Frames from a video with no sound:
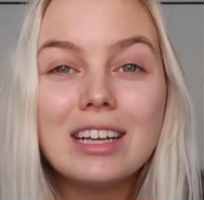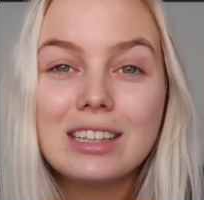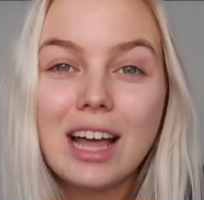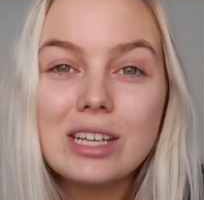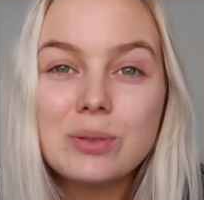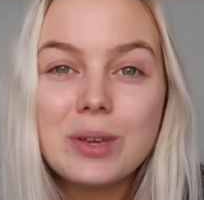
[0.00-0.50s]

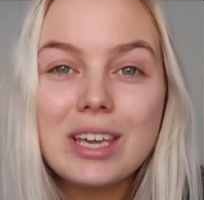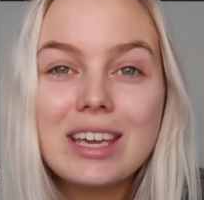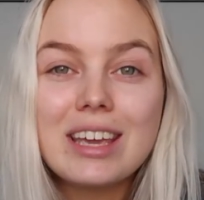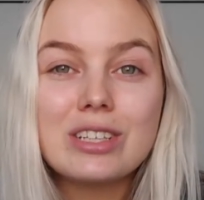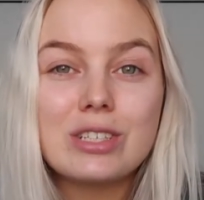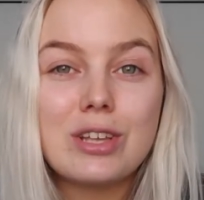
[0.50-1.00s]
last
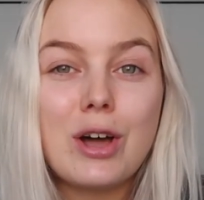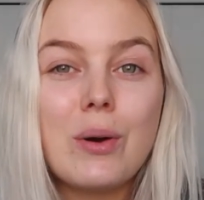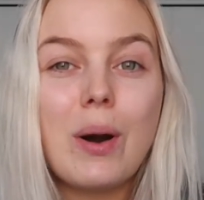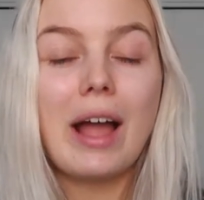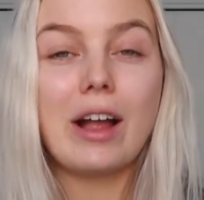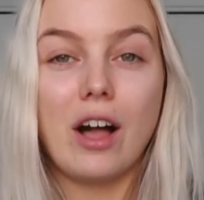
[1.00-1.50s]
week.
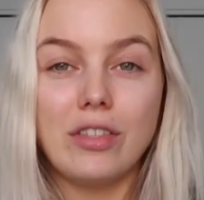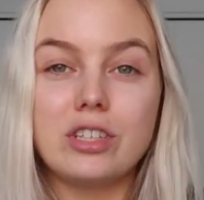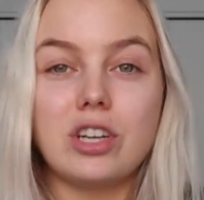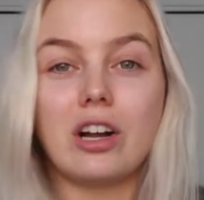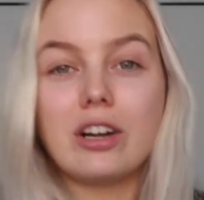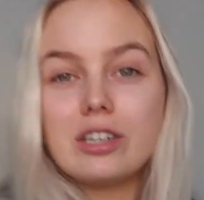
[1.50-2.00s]
So I got the
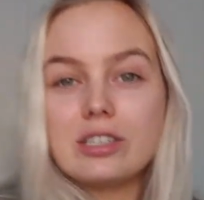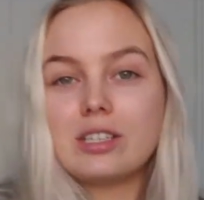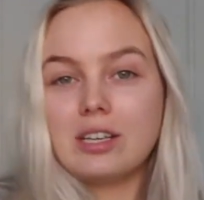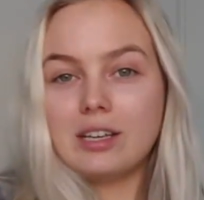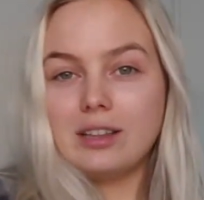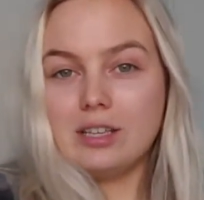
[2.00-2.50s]
joggers,
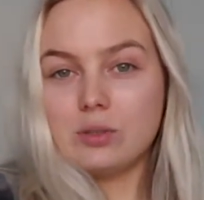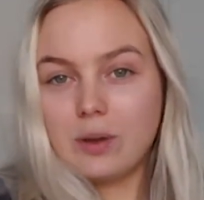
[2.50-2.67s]
these